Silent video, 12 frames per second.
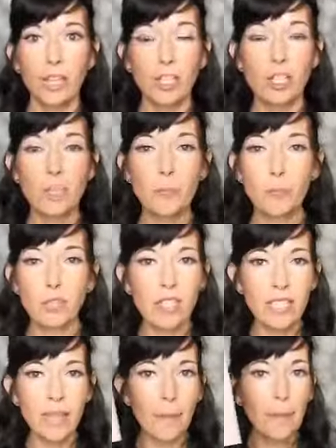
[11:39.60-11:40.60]

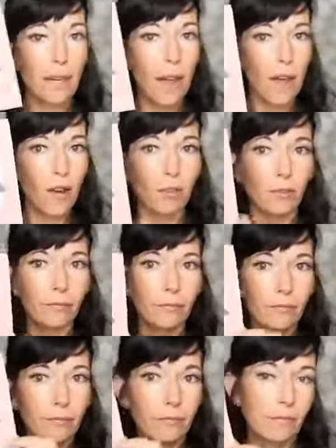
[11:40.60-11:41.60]
Just let me know
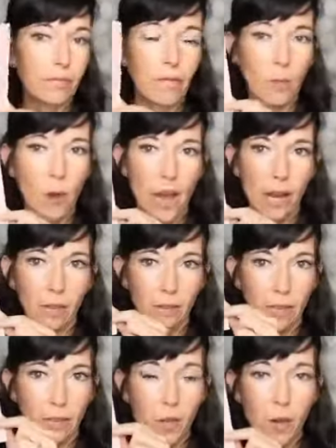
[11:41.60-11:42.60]
somewhere
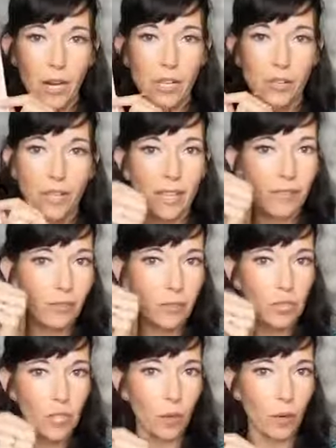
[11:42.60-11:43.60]
if you wanna do the
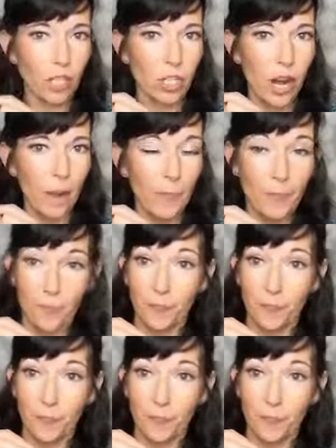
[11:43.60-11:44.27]
influencer workshop.